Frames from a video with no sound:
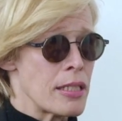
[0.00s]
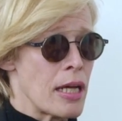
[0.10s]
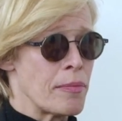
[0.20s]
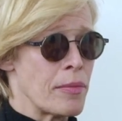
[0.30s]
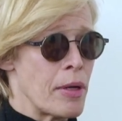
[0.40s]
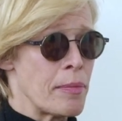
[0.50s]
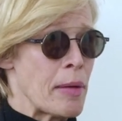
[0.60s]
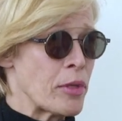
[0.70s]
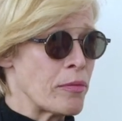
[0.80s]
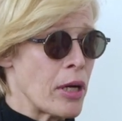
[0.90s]
I'm a
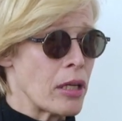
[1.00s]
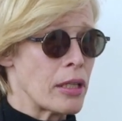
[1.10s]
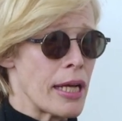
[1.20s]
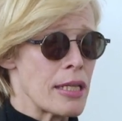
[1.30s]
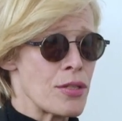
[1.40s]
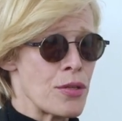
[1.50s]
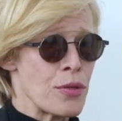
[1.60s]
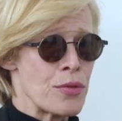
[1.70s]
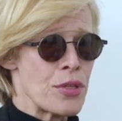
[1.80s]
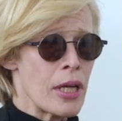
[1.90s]
member of Model Alliance
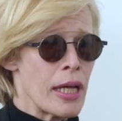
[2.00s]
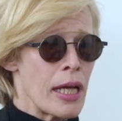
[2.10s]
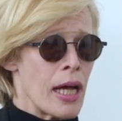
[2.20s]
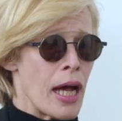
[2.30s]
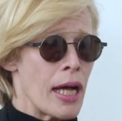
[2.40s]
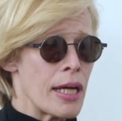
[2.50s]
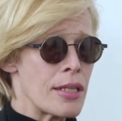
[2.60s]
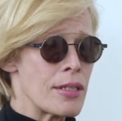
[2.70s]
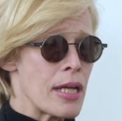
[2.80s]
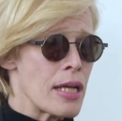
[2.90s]
who's
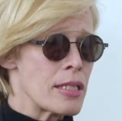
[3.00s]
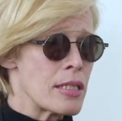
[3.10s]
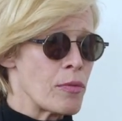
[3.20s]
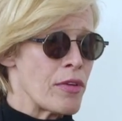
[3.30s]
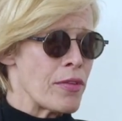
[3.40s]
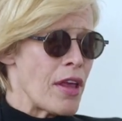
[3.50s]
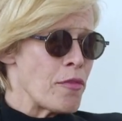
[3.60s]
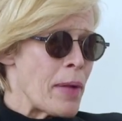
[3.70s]
they've